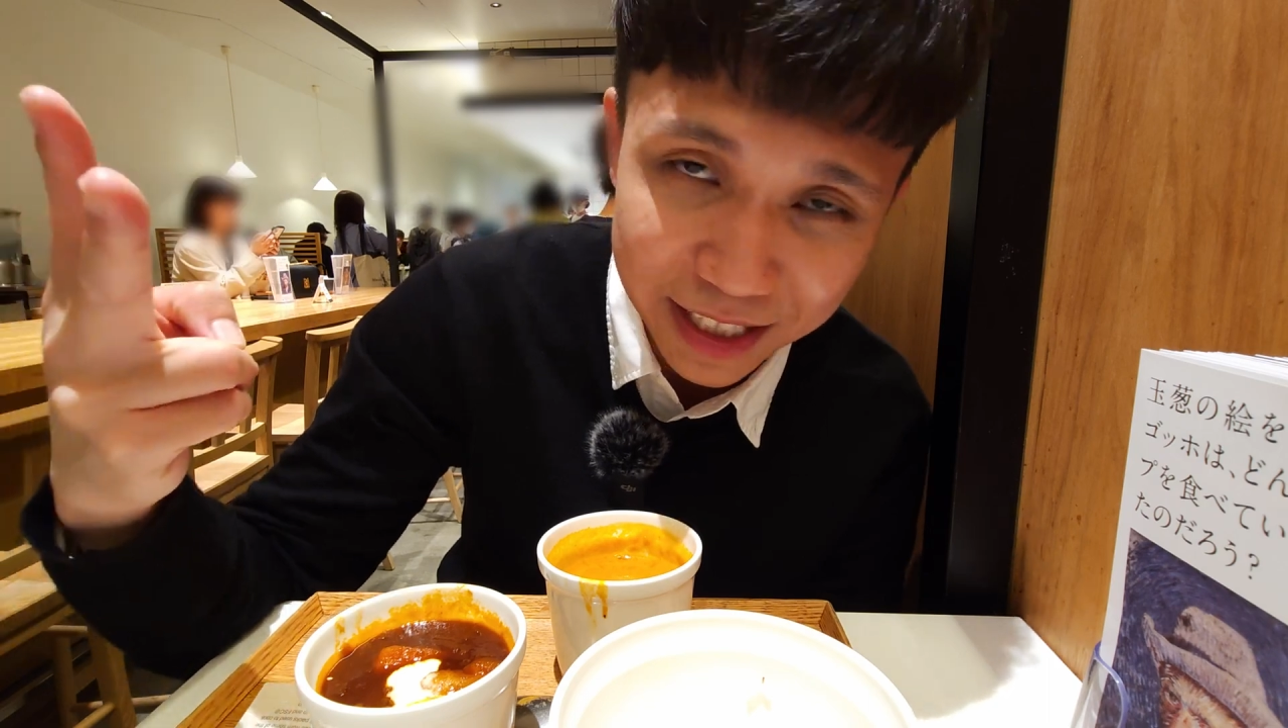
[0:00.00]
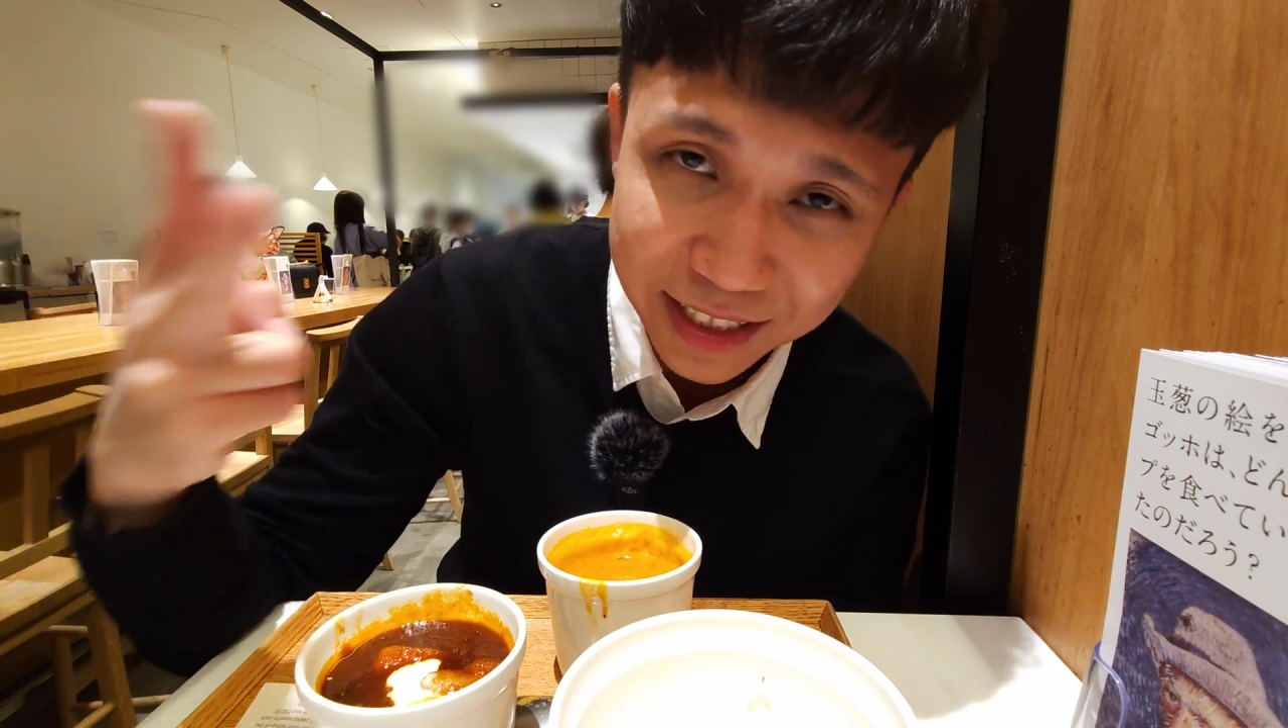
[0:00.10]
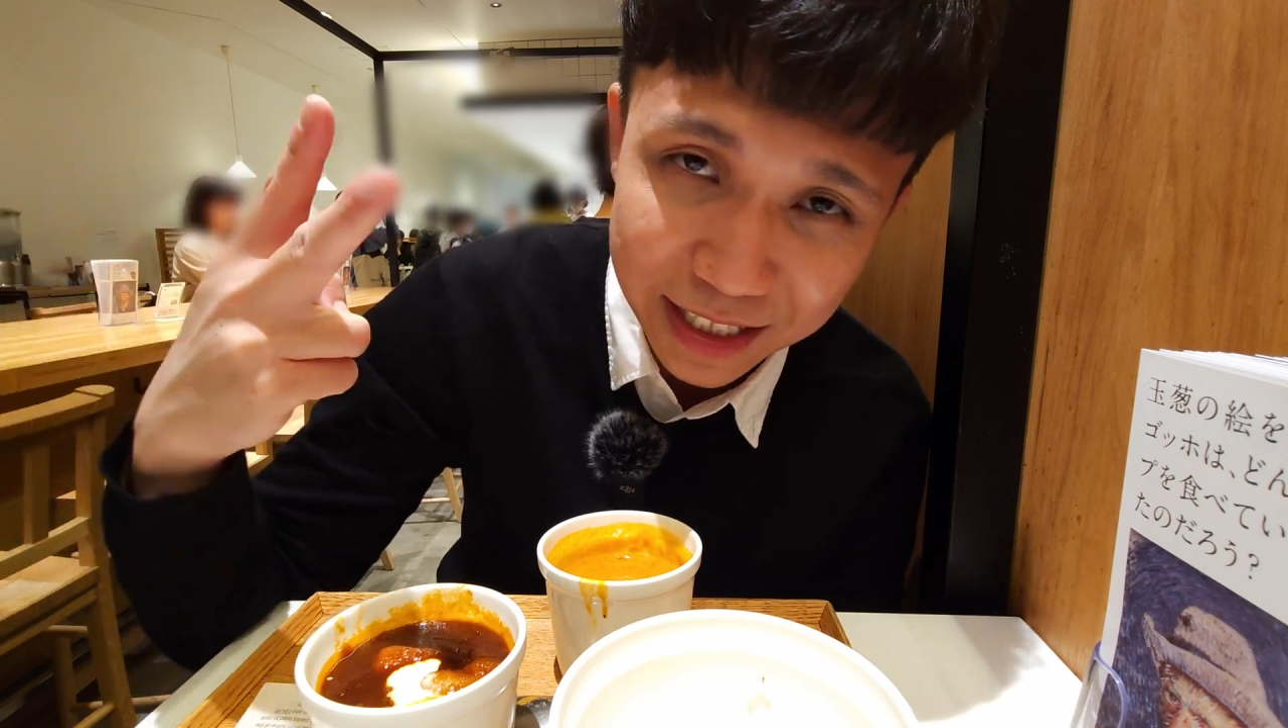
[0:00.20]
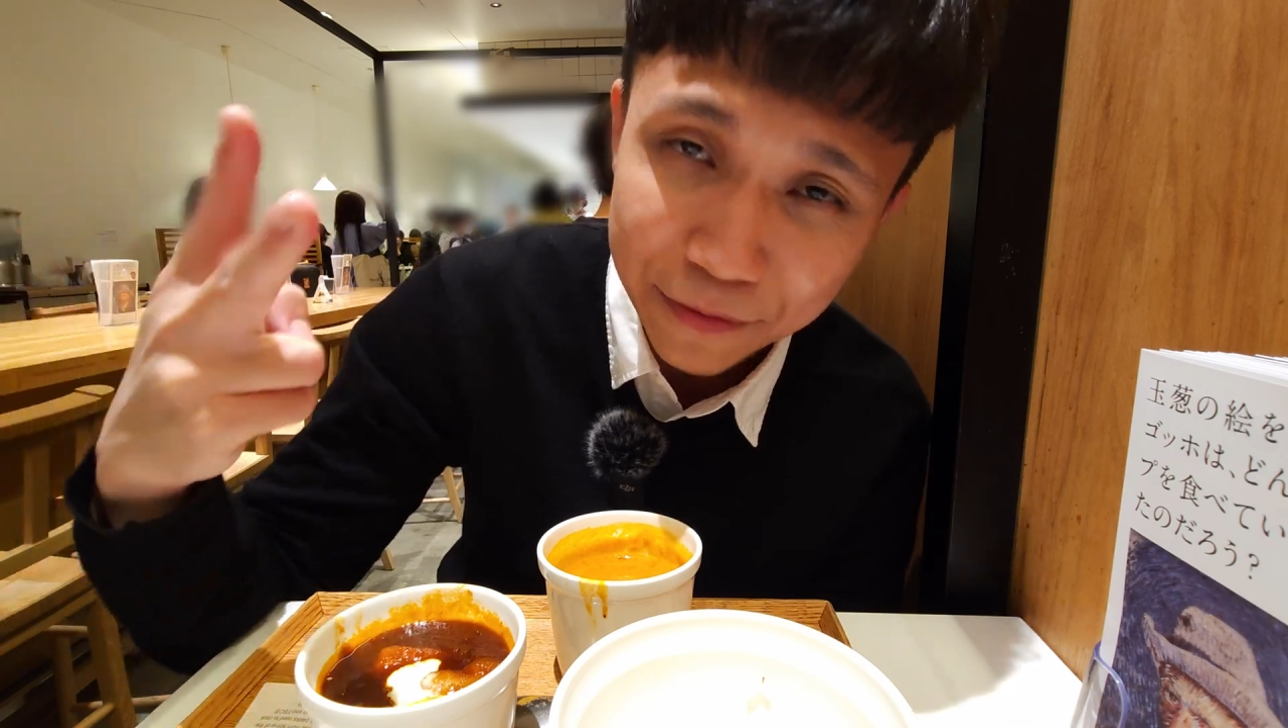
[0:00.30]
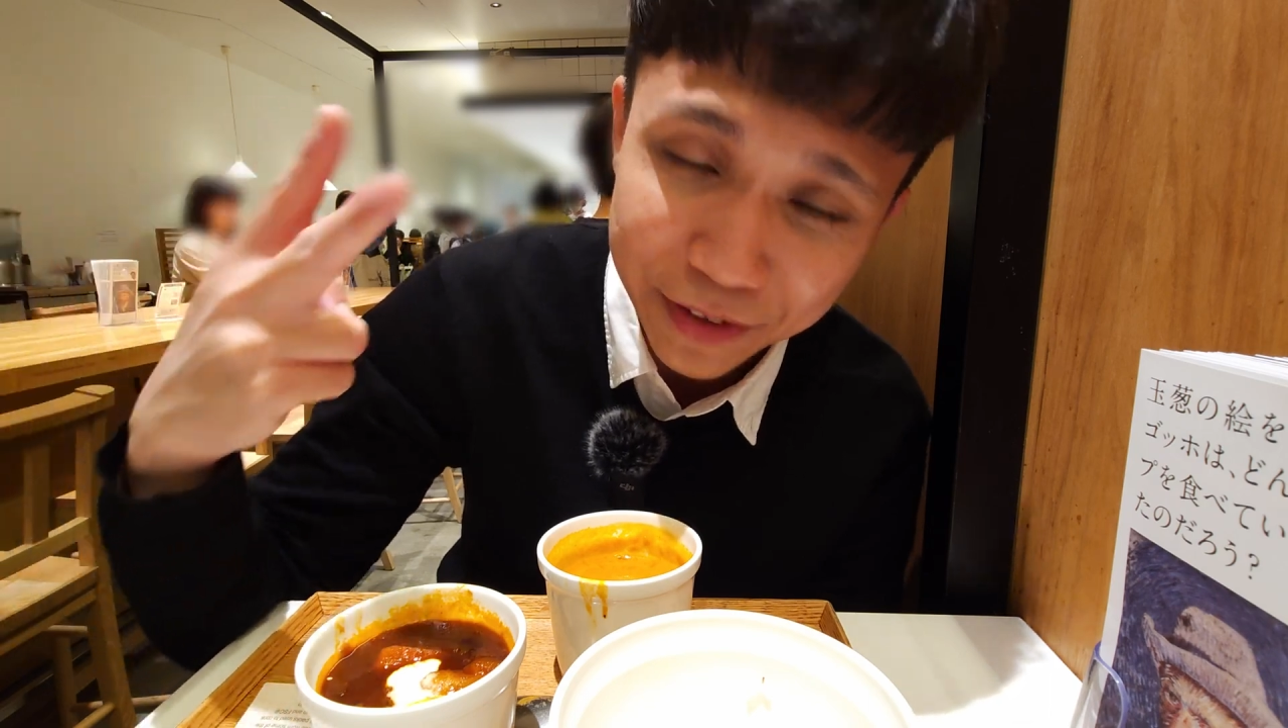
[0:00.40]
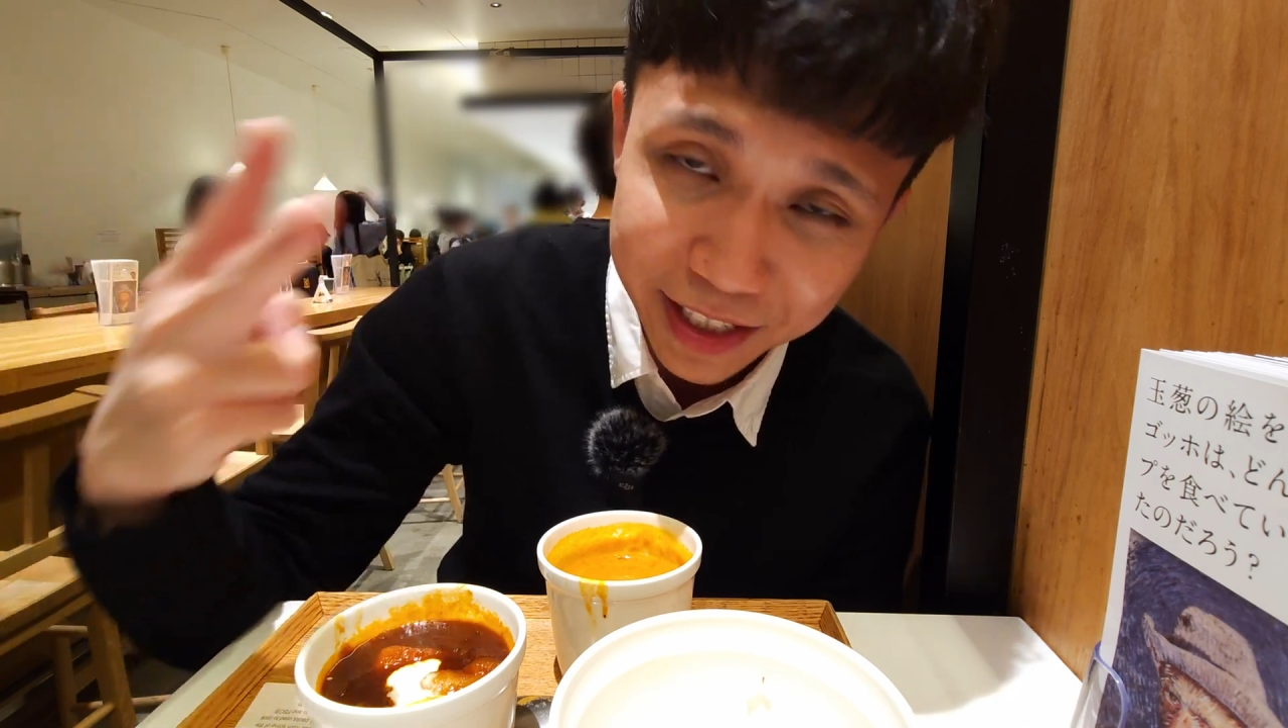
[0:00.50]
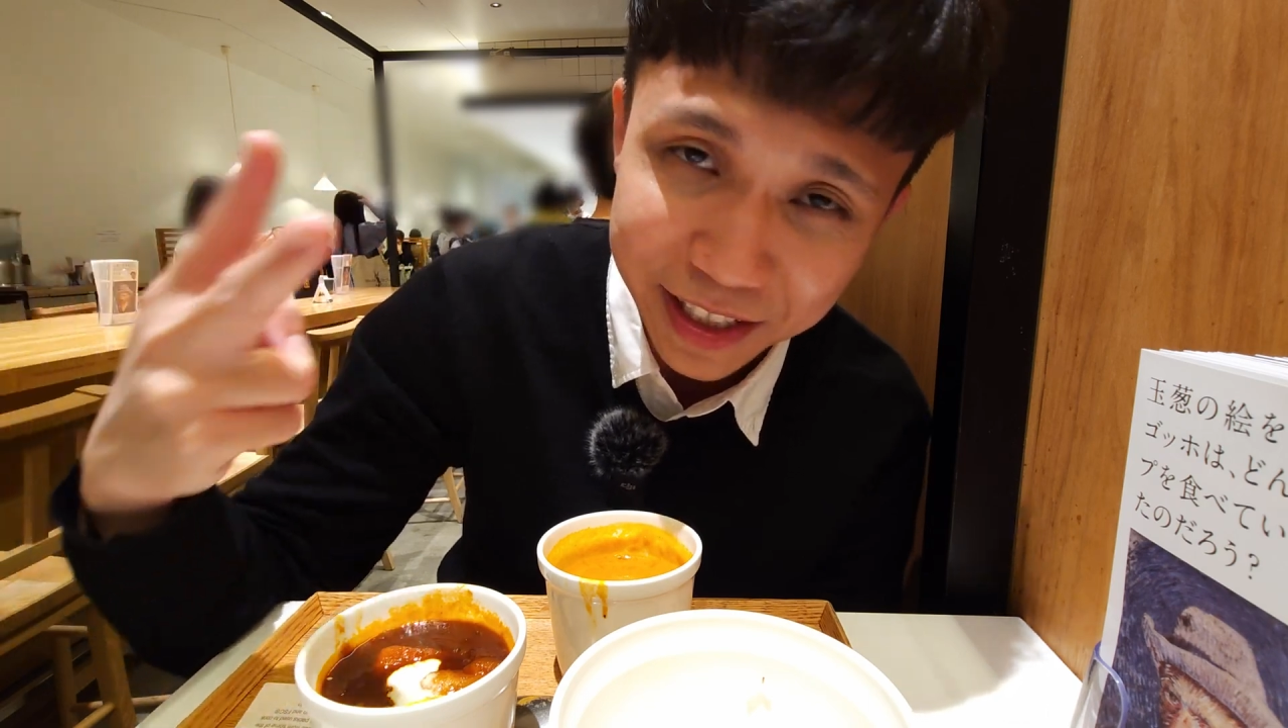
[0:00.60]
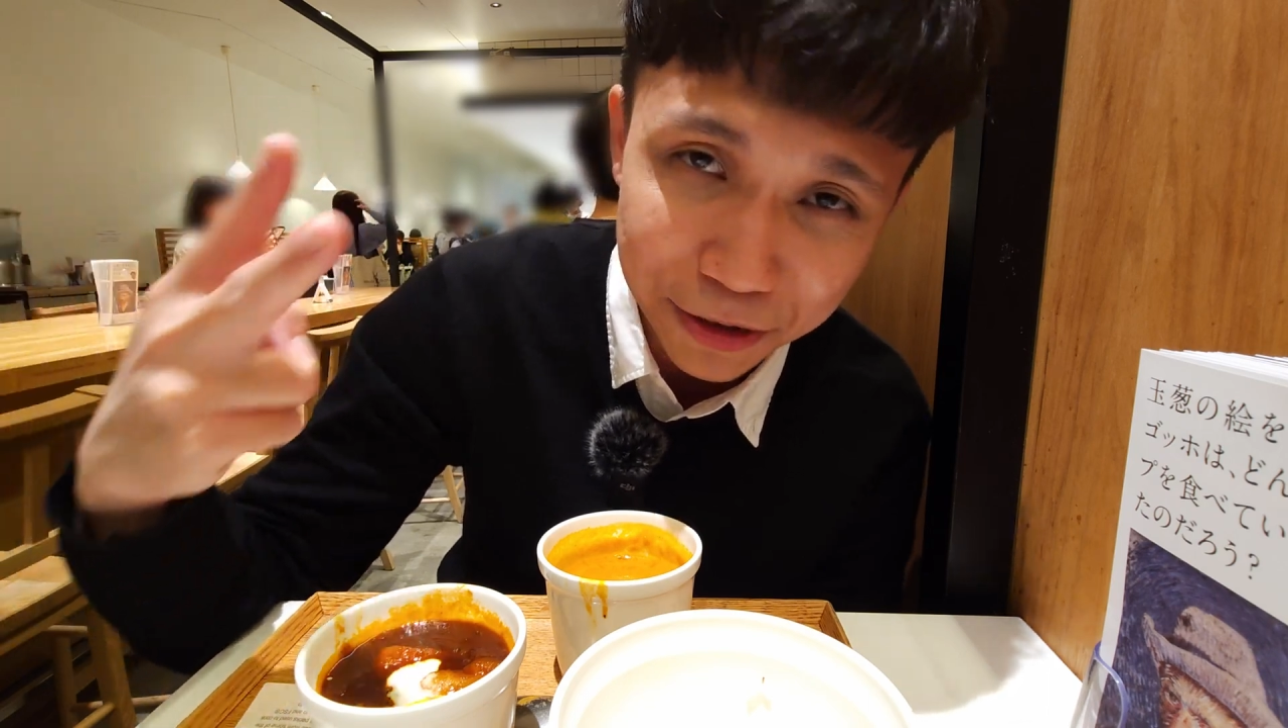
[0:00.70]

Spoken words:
definitely